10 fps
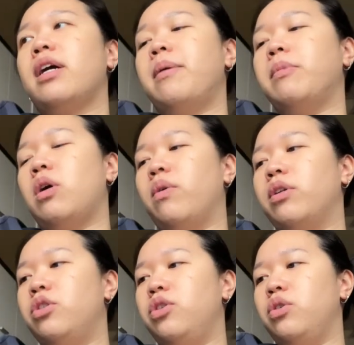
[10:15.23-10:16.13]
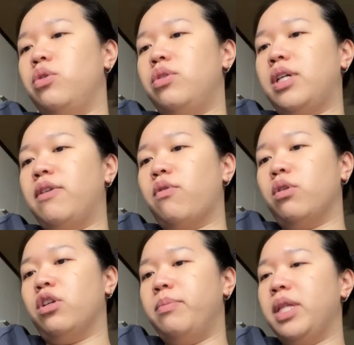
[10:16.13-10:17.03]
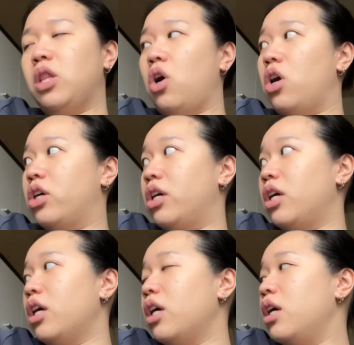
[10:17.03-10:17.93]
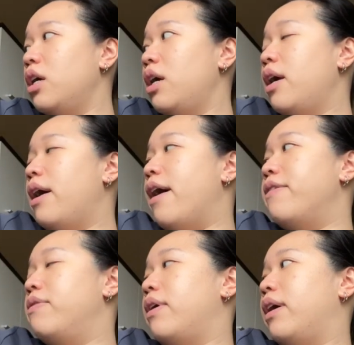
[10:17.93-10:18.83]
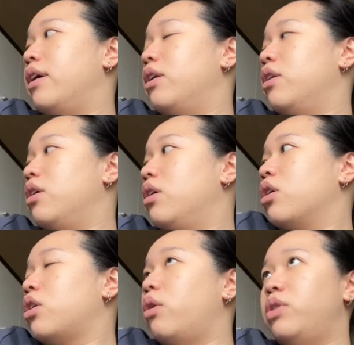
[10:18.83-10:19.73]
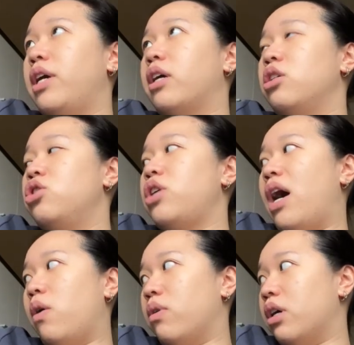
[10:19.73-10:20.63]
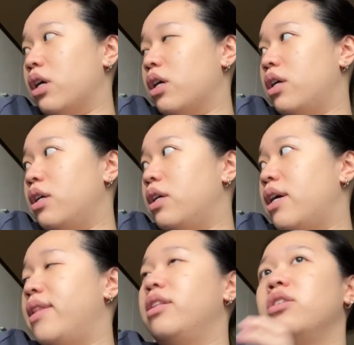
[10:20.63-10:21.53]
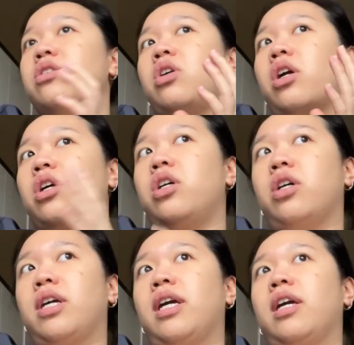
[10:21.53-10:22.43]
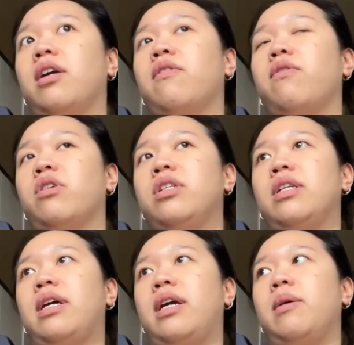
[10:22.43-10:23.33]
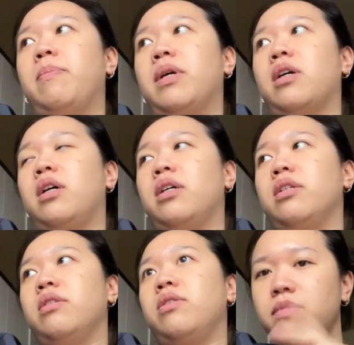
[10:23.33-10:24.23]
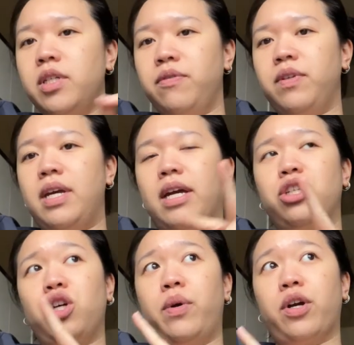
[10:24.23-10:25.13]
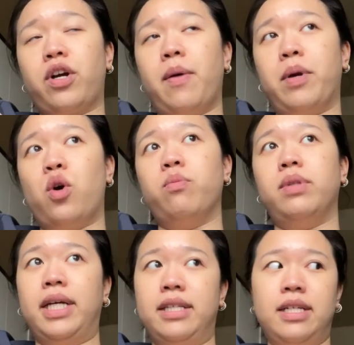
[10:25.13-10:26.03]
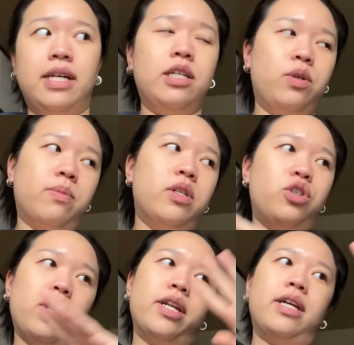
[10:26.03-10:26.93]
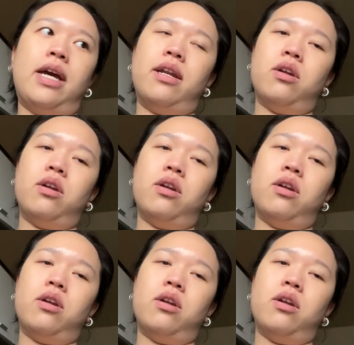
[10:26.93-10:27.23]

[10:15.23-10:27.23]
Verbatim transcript: I'm going to study for a little bit longer and then go take a shower and then start cooking for tonight because Tiffany and Joey are coming home late today, so I'm gonna try to get